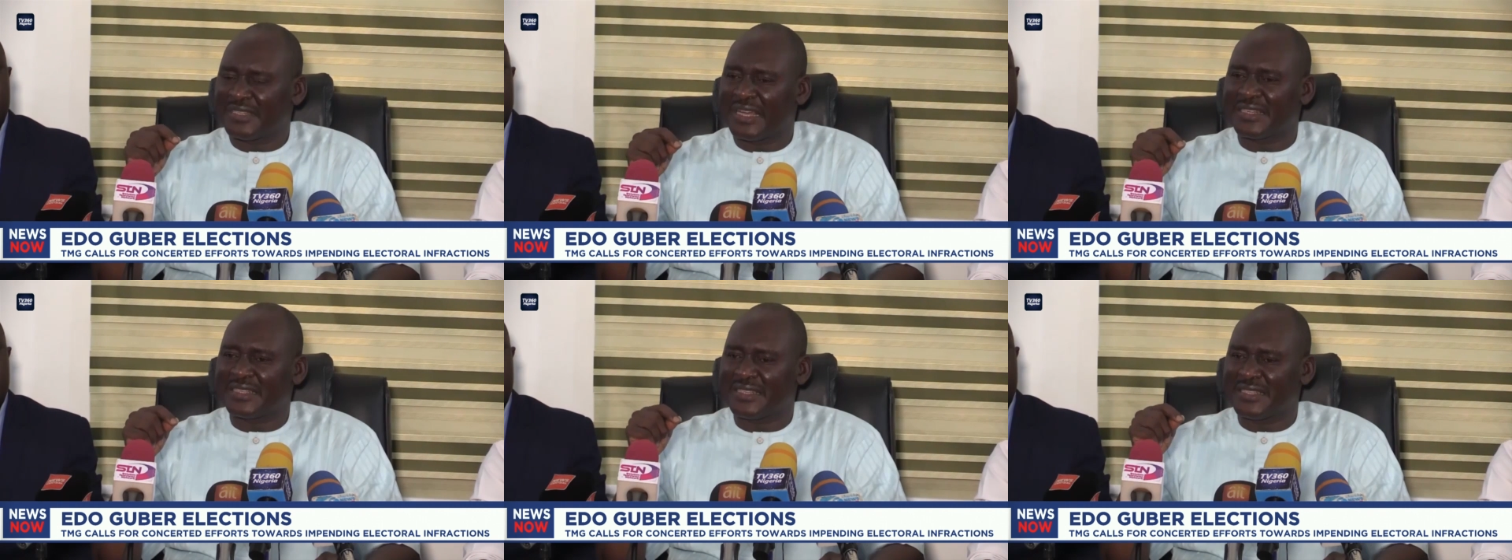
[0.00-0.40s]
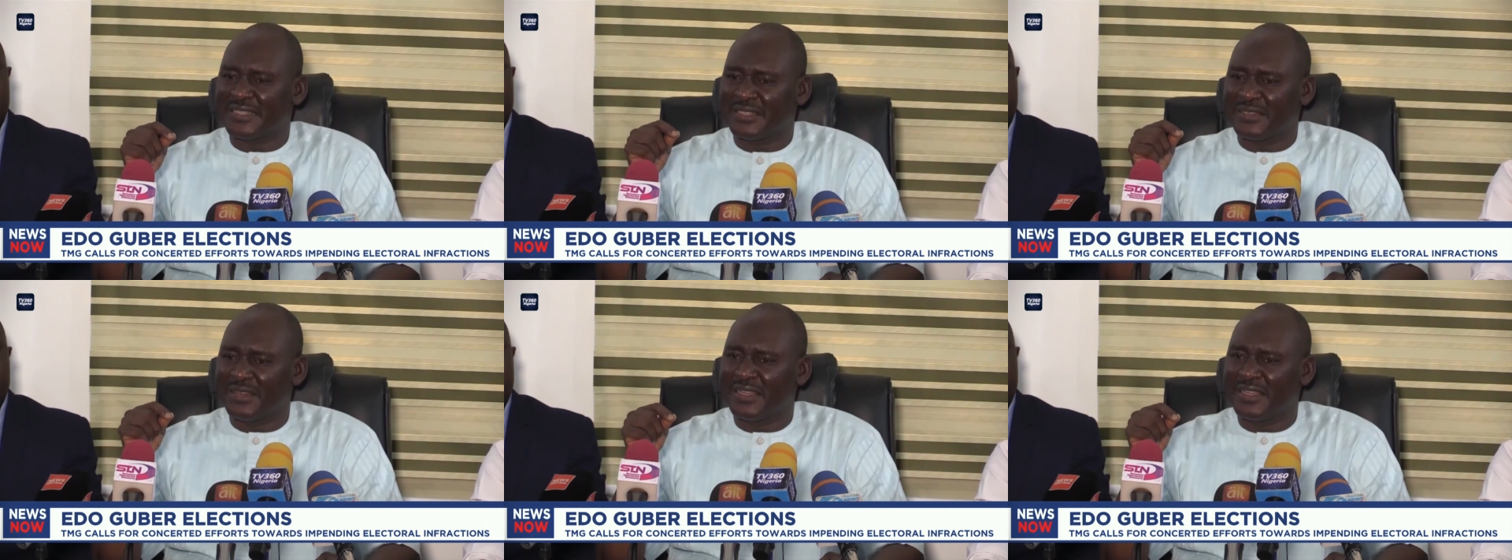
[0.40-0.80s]
that
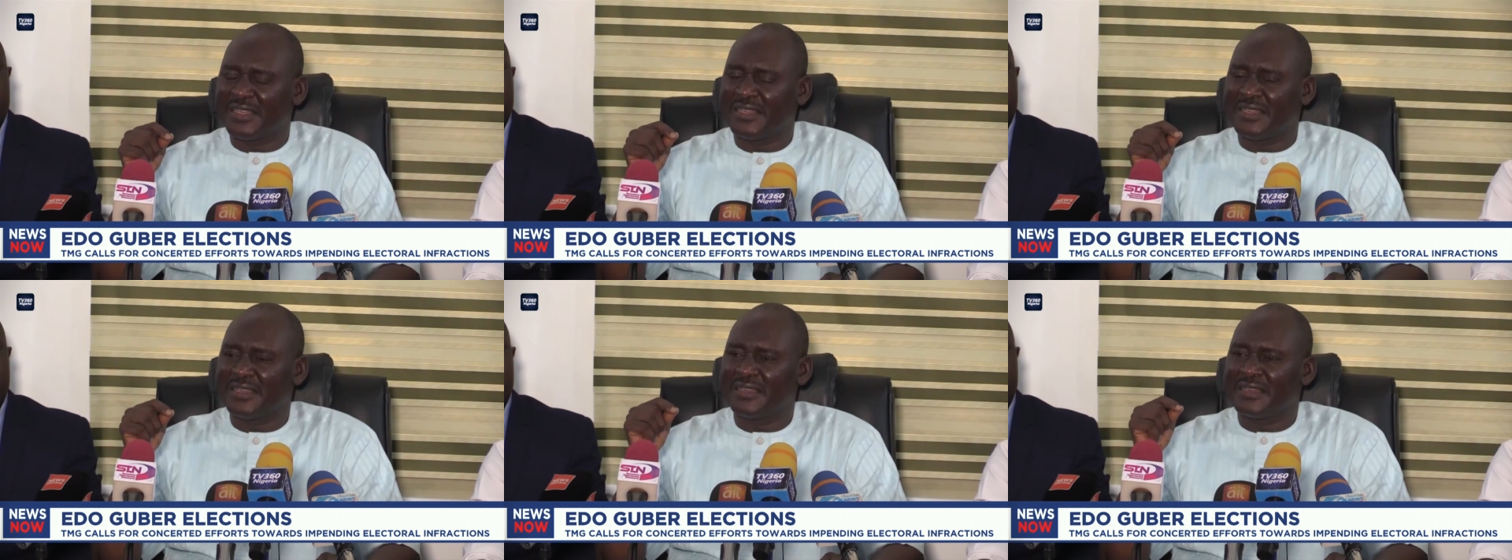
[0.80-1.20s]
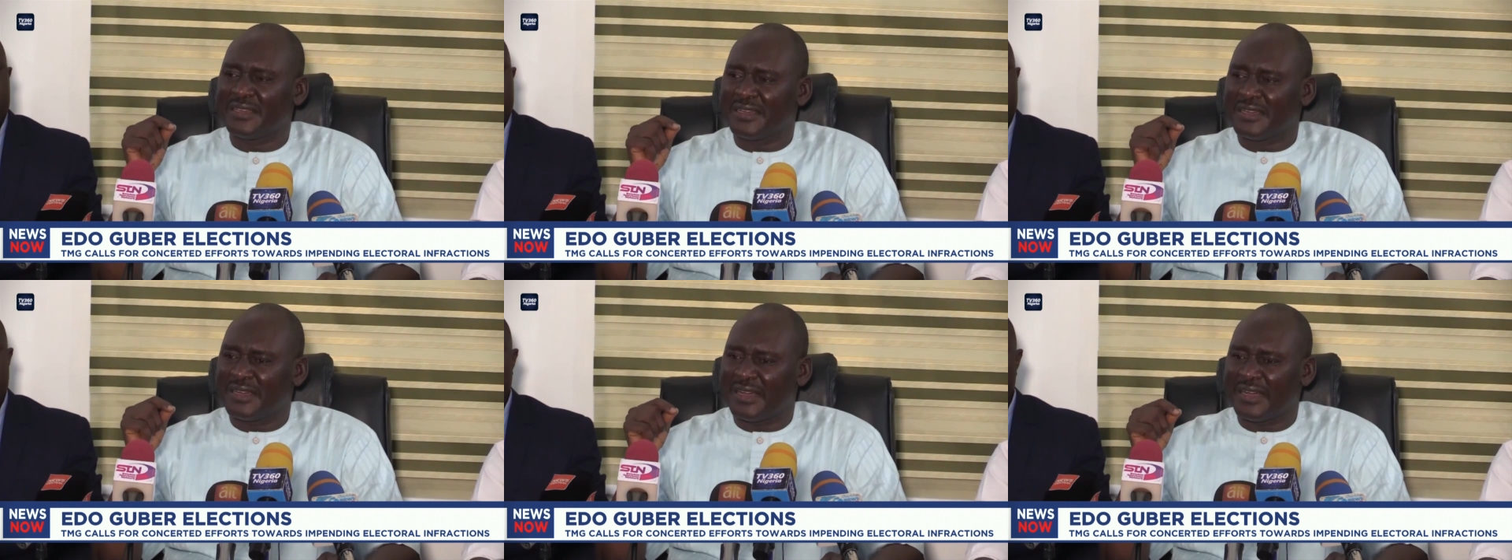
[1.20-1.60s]
is really
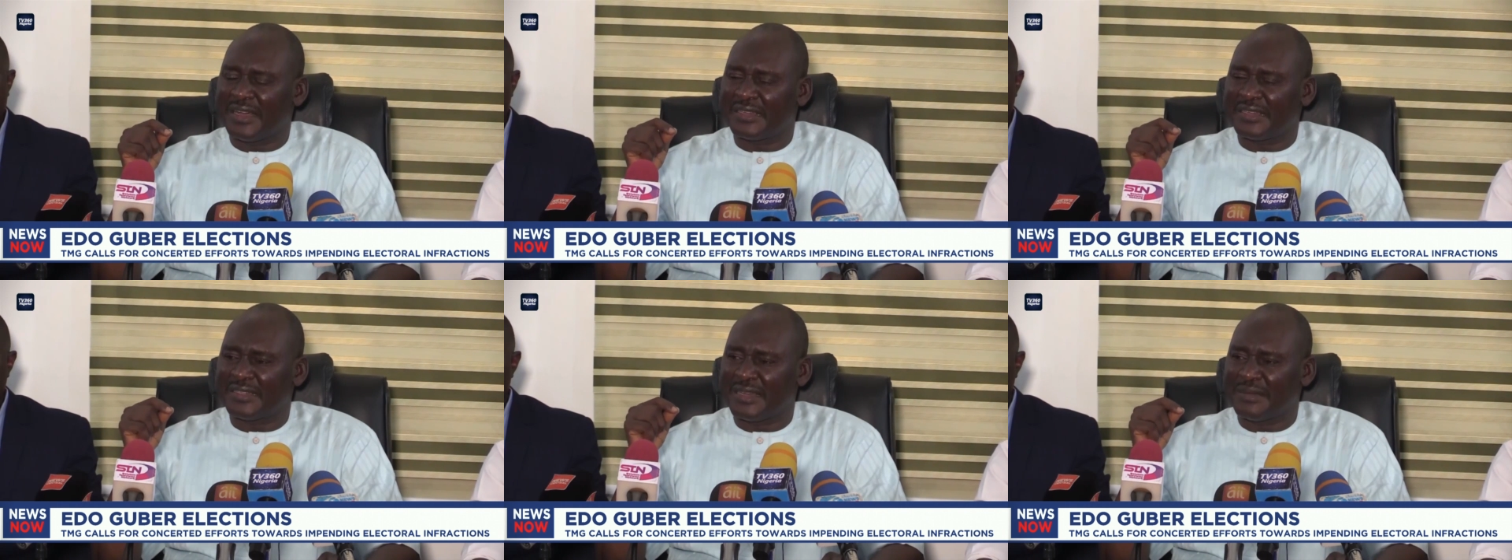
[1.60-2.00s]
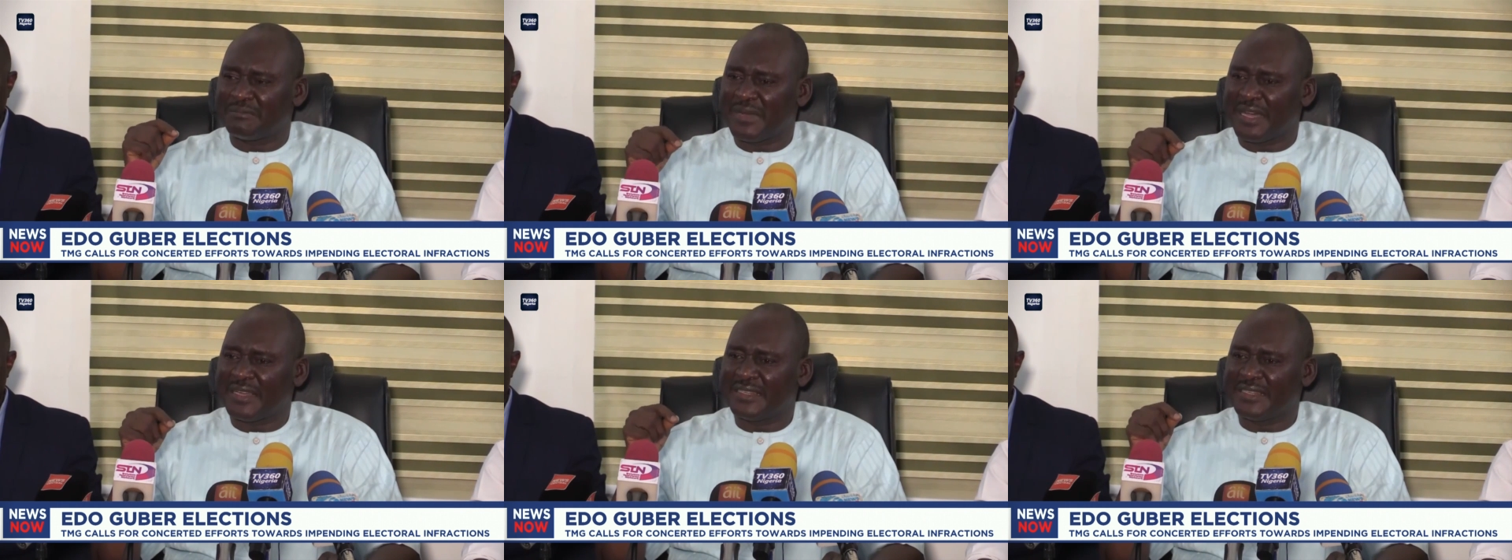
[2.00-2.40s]

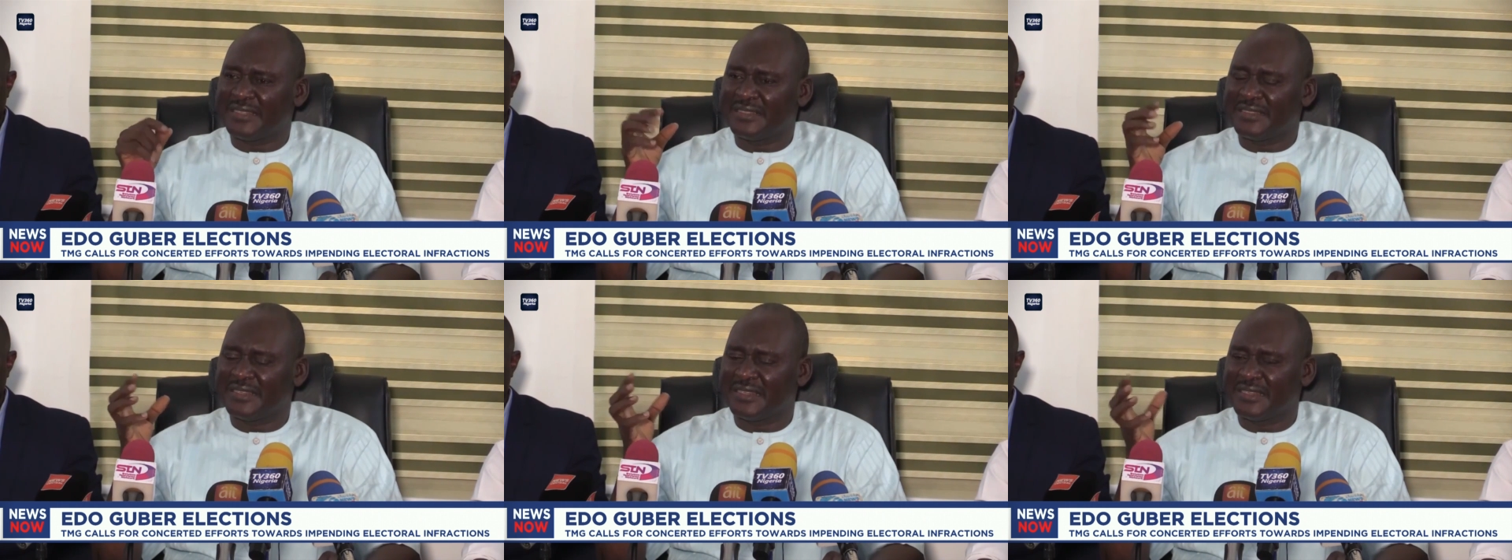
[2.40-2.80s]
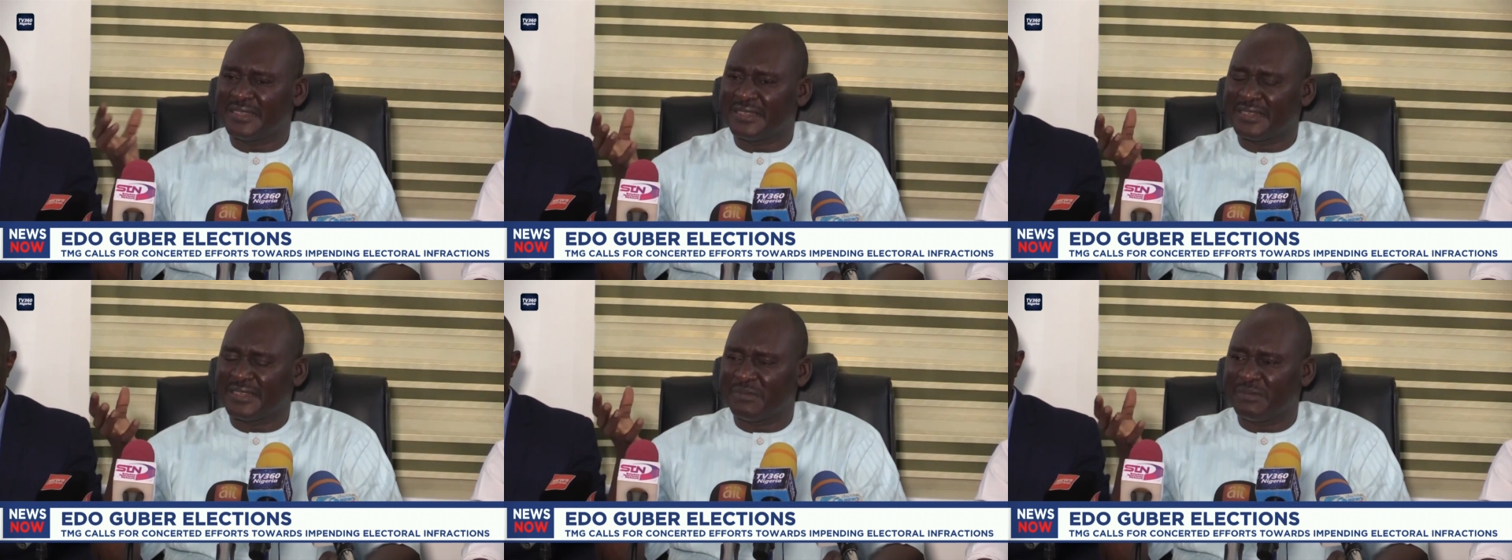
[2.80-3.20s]
undermining the
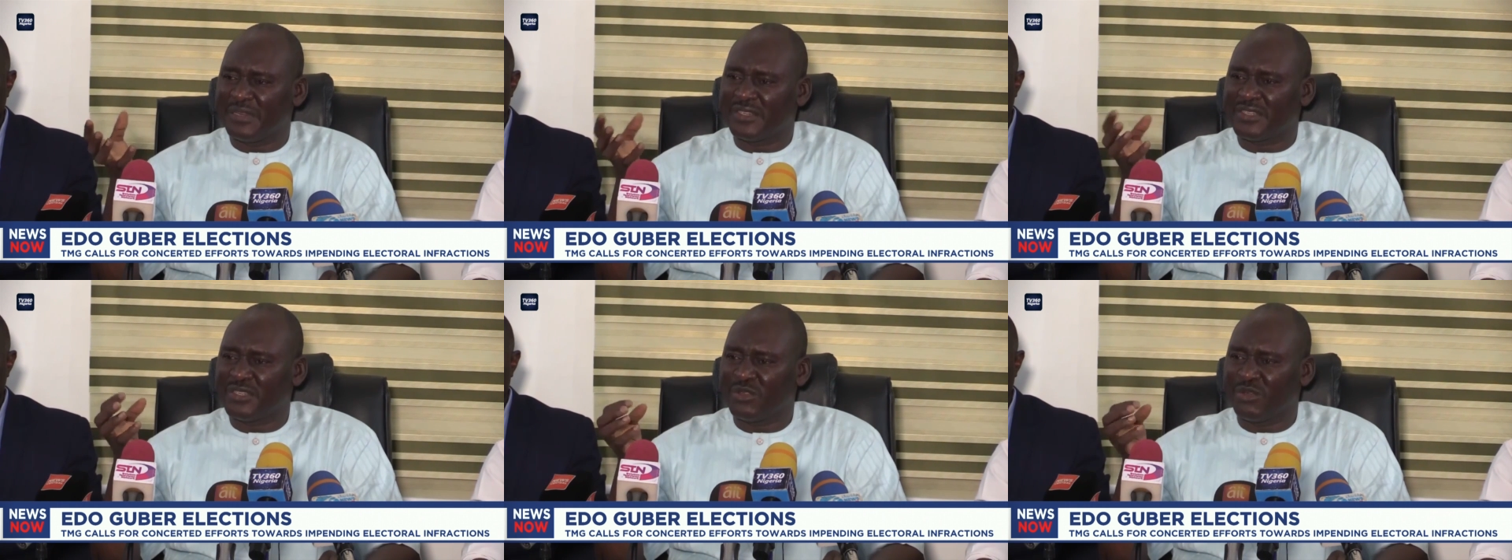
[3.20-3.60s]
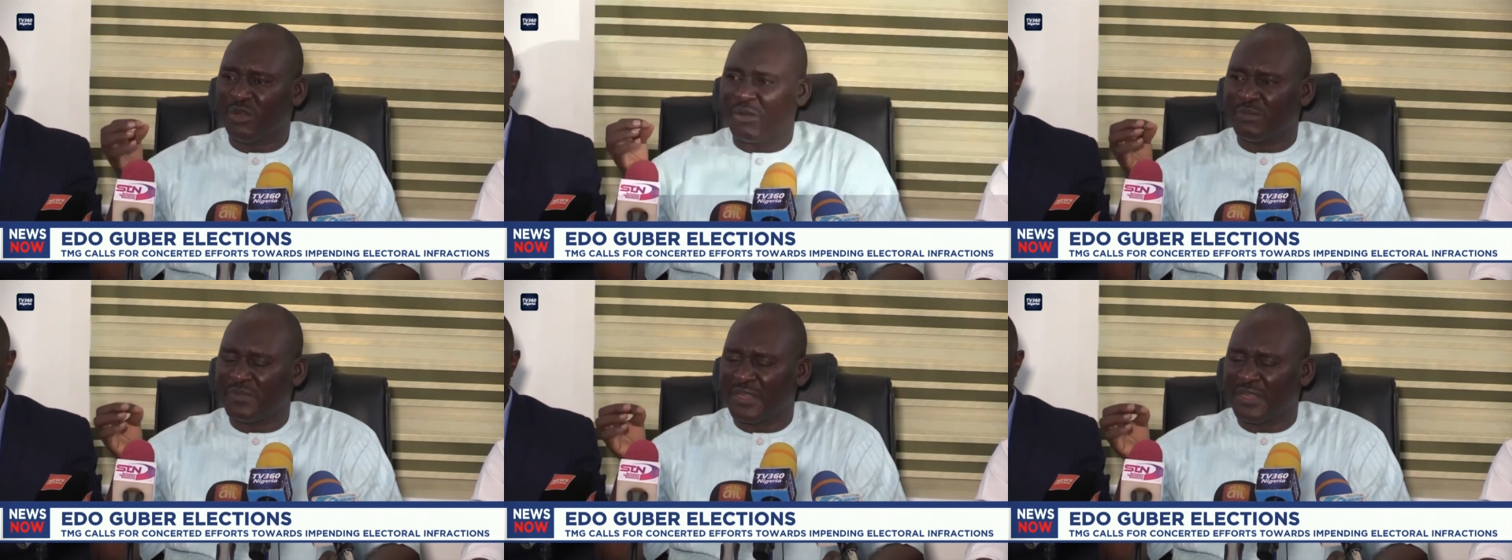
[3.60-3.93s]
credibility of